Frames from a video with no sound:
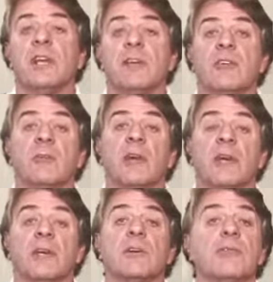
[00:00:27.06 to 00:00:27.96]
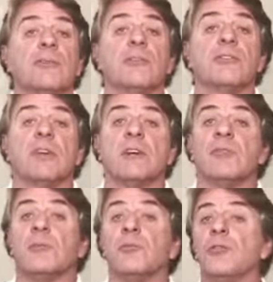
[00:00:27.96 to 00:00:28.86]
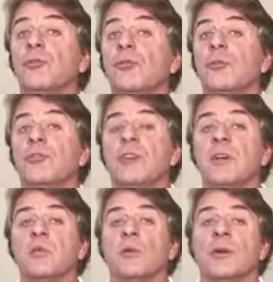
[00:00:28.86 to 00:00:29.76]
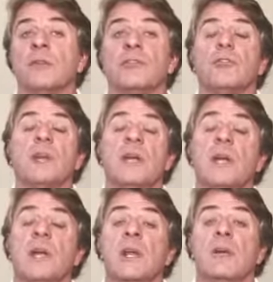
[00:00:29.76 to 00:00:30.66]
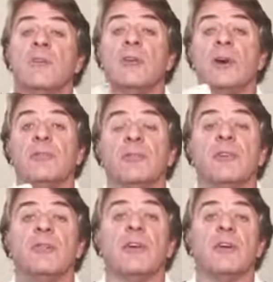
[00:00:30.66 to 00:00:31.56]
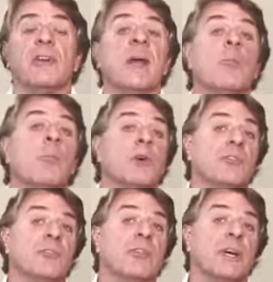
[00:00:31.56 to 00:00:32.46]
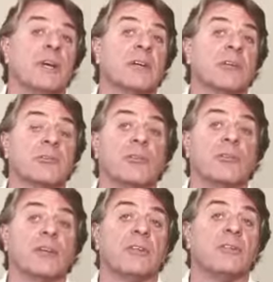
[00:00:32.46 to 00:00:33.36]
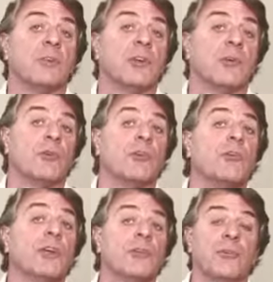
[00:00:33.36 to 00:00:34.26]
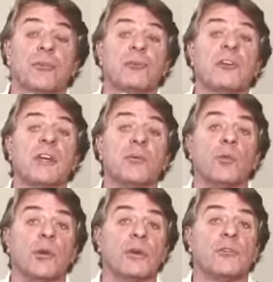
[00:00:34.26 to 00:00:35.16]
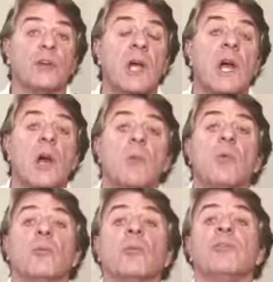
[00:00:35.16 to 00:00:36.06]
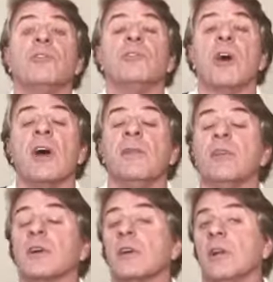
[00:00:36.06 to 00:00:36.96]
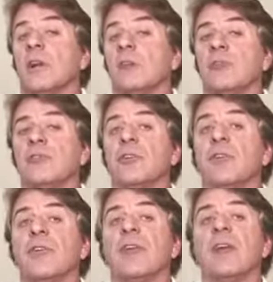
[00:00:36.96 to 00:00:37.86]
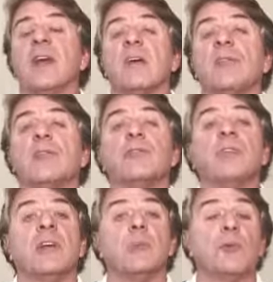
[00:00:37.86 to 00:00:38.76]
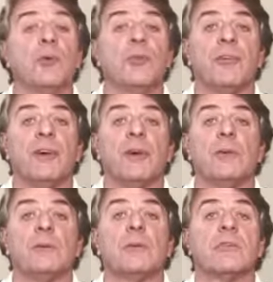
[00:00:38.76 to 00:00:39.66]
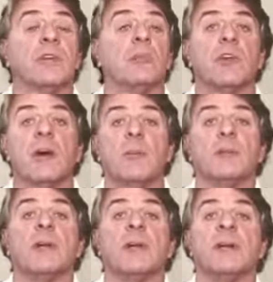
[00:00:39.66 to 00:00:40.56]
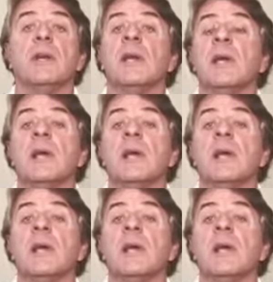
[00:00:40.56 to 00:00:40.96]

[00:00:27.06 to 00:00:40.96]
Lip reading: cavity back in a full set from 2 through sand wedge, the 555M muscle back in a full set from a number 3 through sand wedge. But we've designed the clubs so that they have the same profile, same top line,